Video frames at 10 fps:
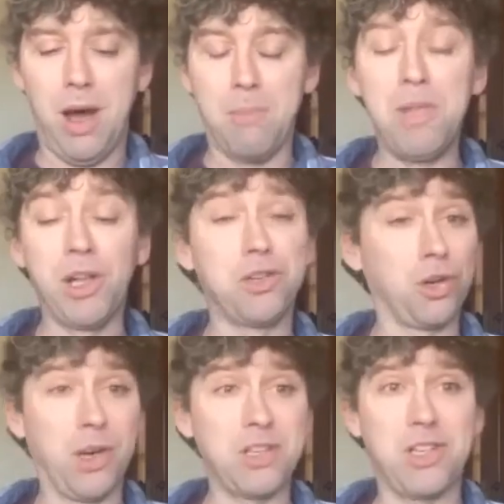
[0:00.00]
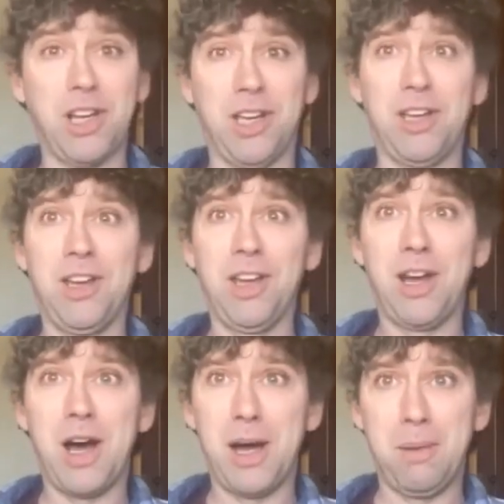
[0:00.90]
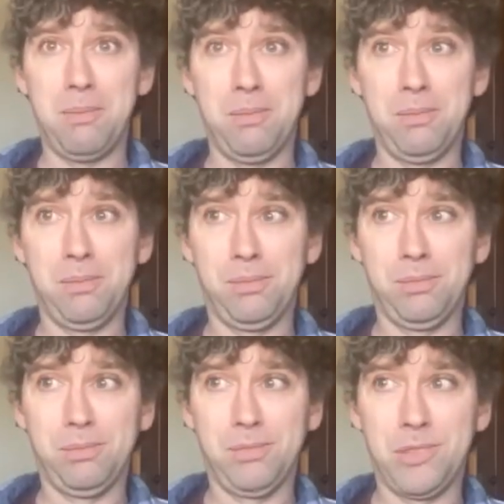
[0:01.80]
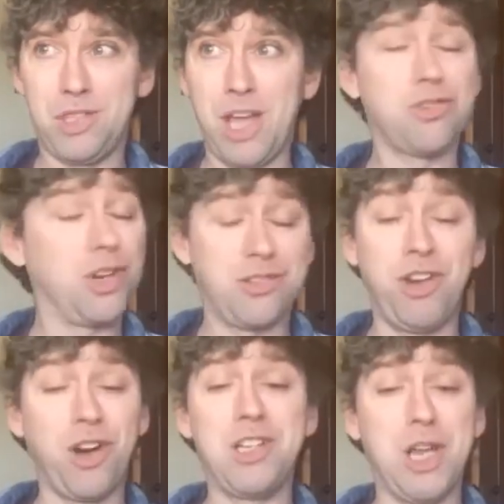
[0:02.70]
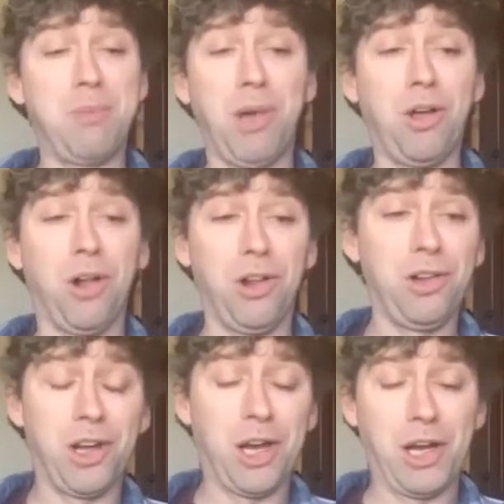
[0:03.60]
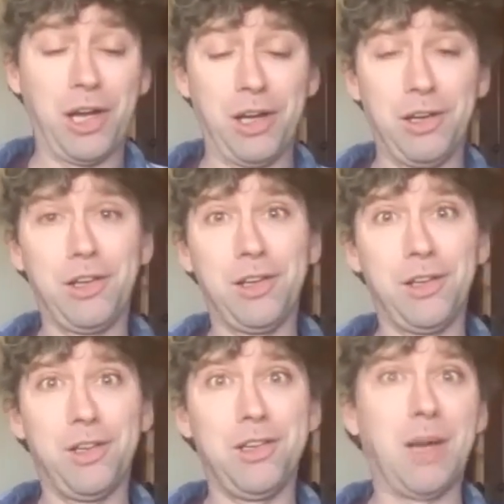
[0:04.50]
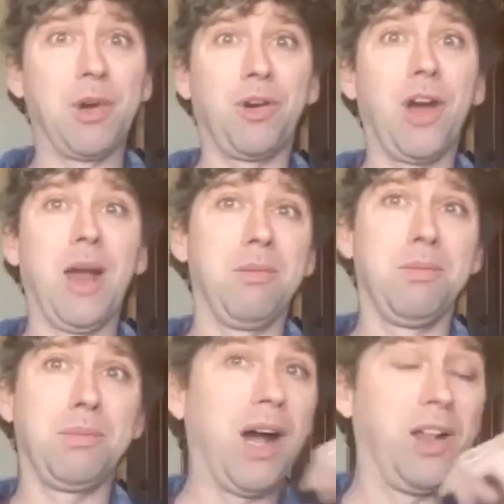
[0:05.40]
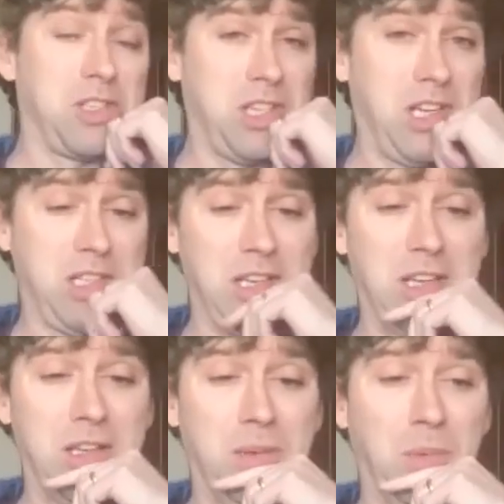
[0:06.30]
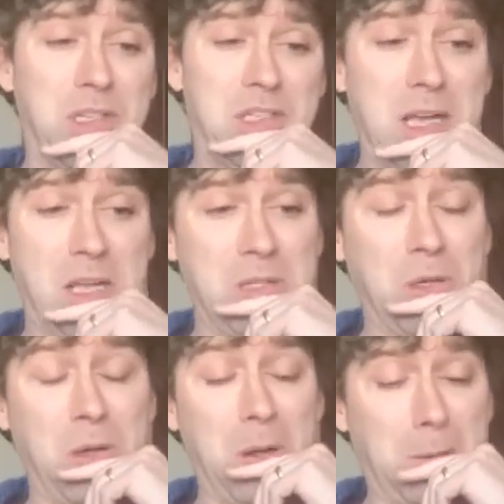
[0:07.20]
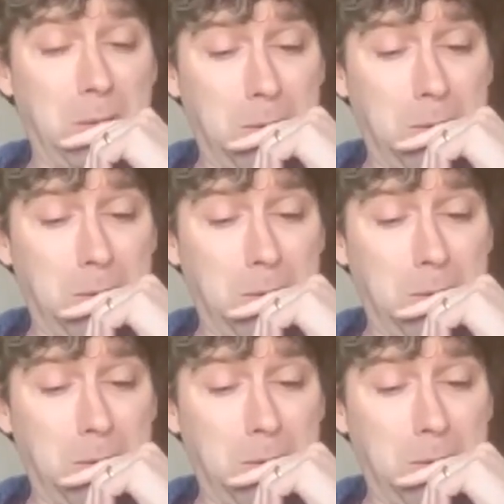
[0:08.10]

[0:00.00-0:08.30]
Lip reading: militaristic centrist, very typical Democrat policy was the answer at all.